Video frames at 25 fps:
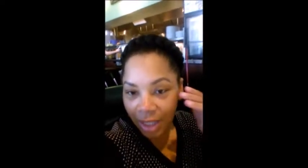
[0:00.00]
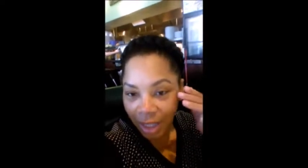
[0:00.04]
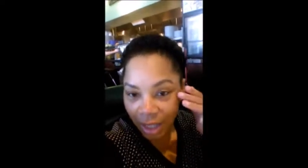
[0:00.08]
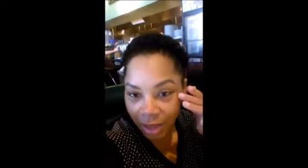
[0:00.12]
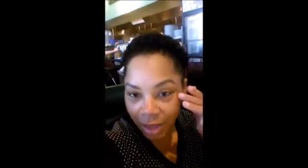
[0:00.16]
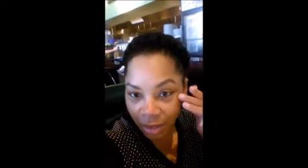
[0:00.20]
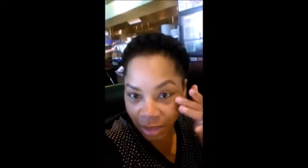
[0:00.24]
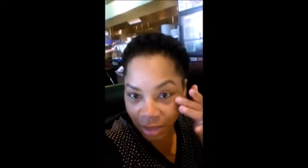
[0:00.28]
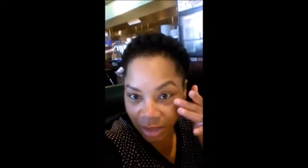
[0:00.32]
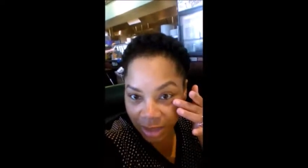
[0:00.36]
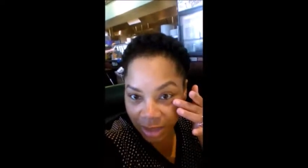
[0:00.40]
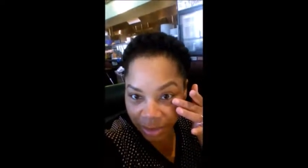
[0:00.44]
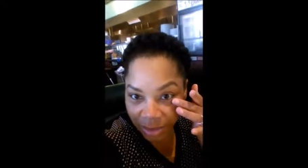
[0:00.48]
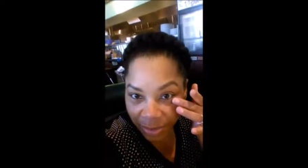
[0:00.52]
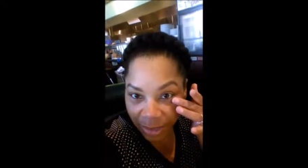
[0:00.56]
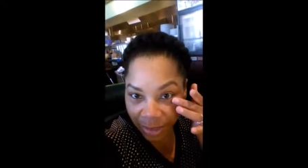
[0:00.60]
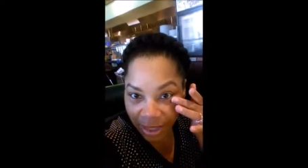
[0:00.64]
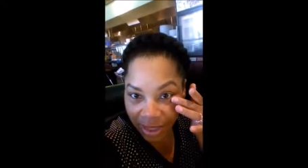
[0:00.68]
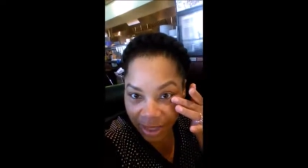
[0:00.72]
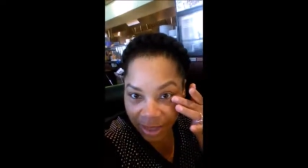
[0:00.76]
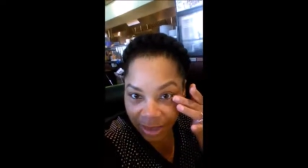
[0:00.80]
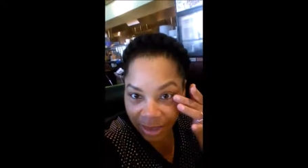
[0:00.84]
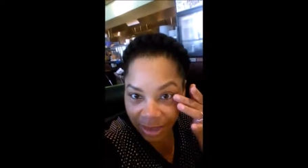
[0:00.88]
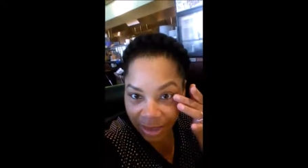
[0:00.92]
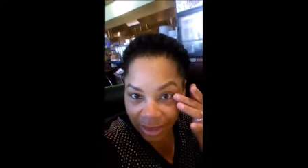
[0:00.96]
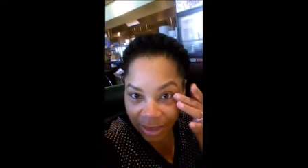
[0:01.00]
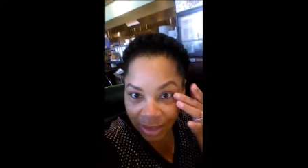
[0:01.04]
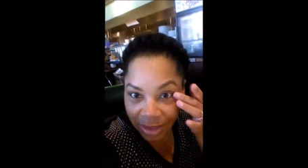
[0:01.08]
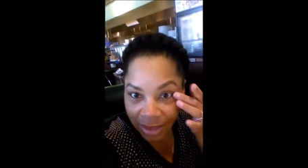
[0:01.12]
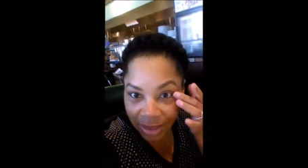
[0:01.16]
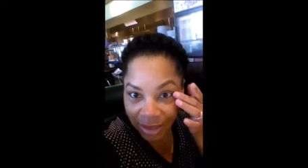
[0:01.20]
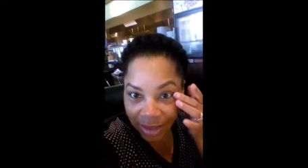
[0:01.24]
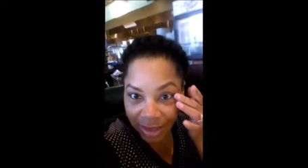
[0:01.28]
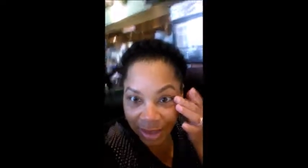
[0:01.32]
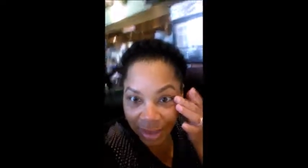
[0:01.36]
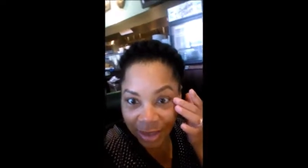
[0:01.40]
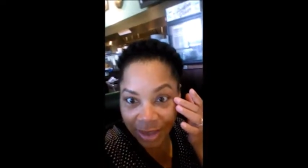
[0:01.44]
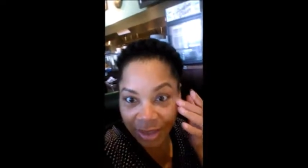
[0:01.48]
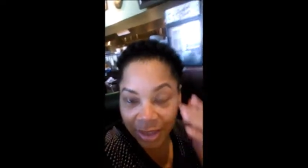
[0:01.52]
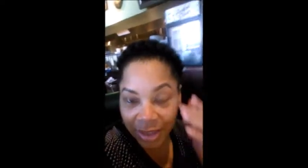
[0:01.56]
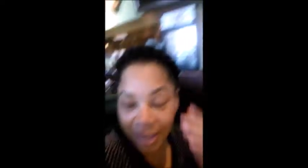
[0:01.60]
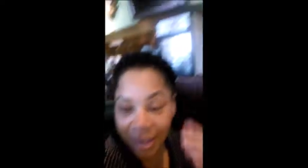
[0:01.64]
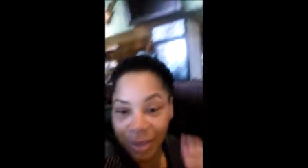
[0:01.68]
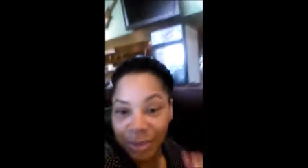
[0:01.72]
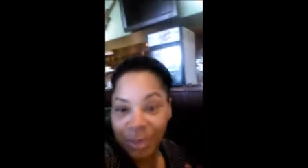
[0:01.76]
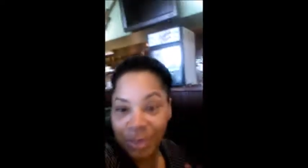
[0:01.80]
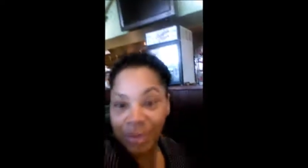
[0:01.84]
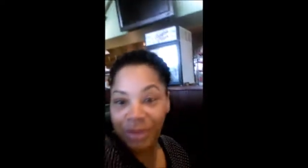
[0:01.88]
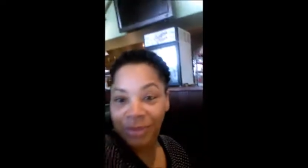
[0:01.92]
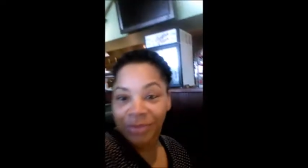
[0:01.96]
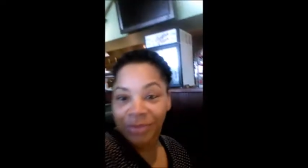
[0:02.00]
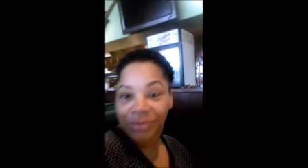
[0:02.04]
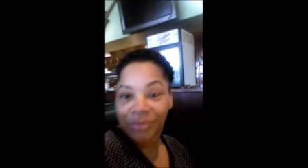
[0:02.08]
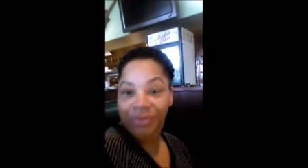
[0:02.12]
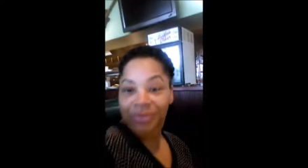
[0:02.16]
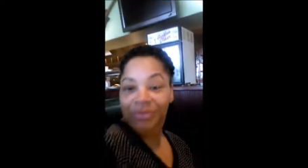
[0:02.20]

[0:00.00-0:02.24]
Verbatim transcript: I don't look as bad as I did yesterday, but